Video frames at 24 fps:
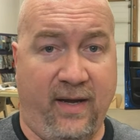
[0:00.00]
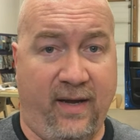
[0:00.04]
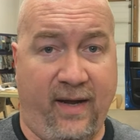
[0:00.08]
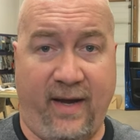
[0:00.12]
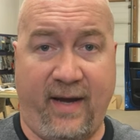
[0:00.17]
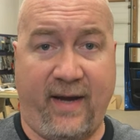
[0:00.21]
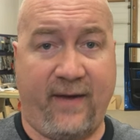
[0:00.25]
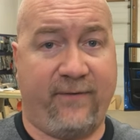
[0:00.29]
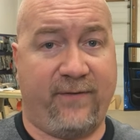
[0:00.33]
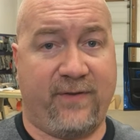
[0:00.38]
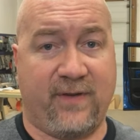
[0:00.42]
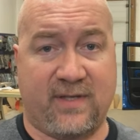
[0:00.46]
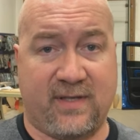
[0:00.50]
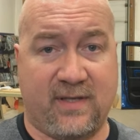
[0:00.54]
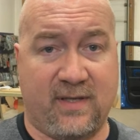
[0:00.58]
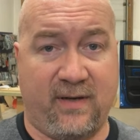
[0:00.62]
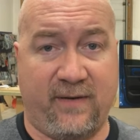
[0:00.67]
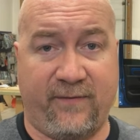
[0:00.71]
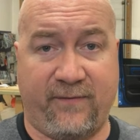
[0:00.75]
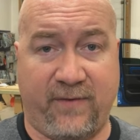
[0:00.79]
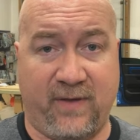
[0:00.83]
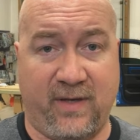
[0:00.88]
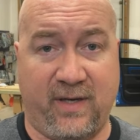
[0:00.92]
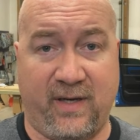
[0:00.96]
half the
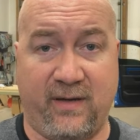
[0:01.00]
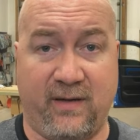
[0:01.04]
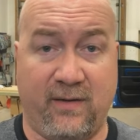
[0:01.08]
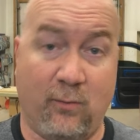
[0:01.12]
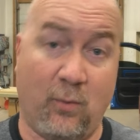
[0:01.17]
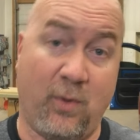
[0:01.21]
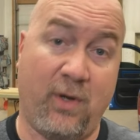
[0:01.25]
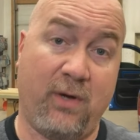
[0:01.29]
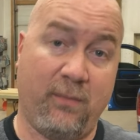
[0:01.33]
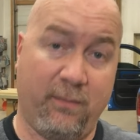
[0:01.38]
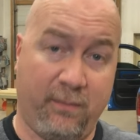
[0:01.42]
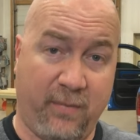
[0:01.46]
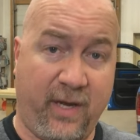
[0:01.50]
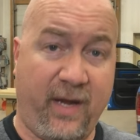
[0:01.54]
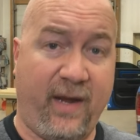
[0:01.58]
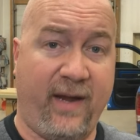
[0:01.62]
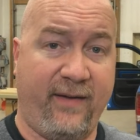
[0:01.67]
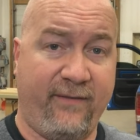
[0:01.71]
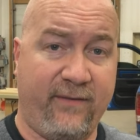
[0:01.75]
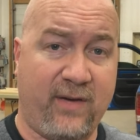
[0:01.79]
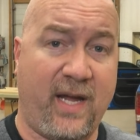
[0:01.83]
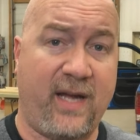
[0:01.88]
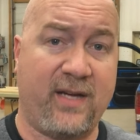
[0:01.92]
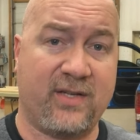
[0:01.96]
stuff that I well
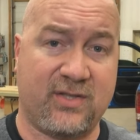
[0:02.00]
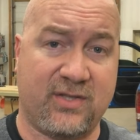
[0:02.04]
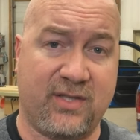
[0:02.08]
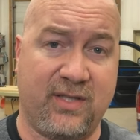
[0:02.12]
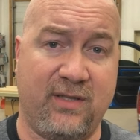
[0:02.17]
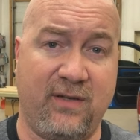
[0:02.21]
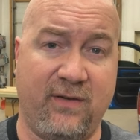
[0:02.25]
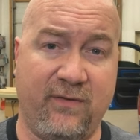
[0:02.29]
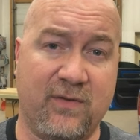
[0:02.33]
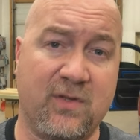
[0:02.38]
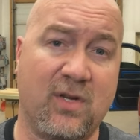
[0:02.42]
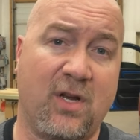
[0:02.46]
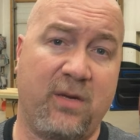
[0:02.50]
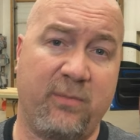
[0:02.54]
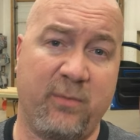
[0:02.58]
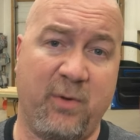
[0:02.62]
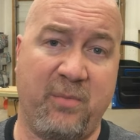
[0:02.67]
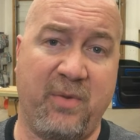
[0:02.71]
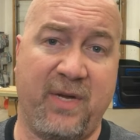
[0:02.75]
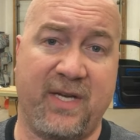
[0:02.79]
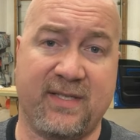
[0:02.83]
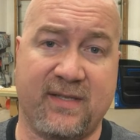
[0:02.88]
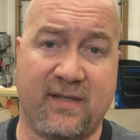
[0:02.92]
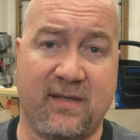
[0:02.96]
actually you've taught
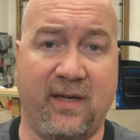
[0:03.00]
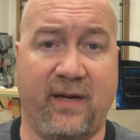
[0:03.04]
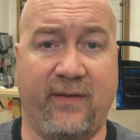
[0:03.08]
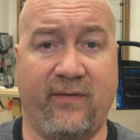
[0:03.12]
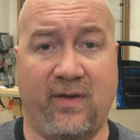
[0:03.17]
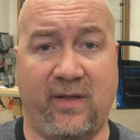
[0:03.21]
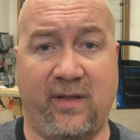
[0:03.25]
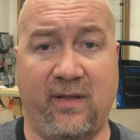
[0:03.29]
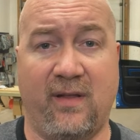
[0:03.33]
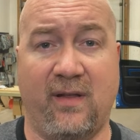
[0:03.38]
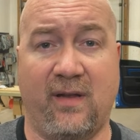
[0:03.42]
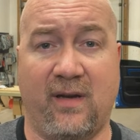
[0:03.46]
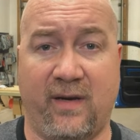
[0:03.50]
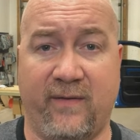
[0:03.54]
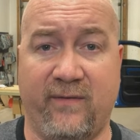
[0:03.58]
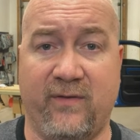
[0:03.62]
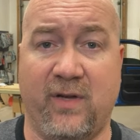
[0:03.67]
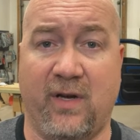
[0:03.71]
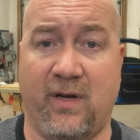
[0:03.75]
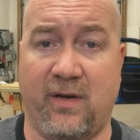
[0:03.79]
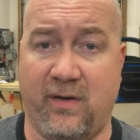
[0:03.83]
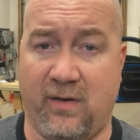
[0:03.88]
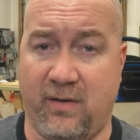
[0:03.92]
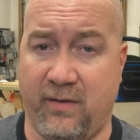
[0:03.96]
me basically everything that I've
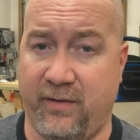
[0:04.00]
done